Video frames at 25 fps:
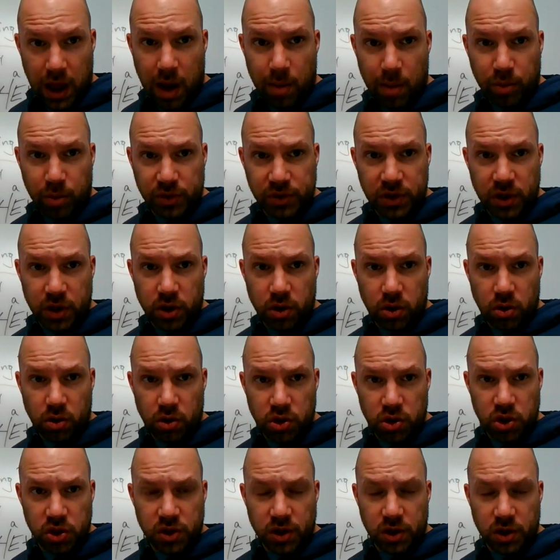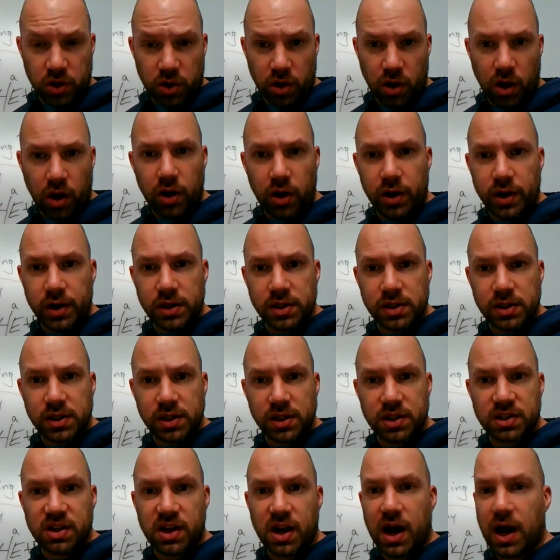Apple's just under
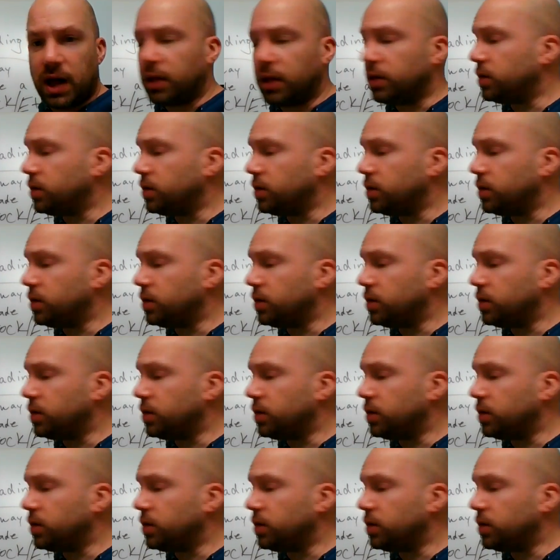$160,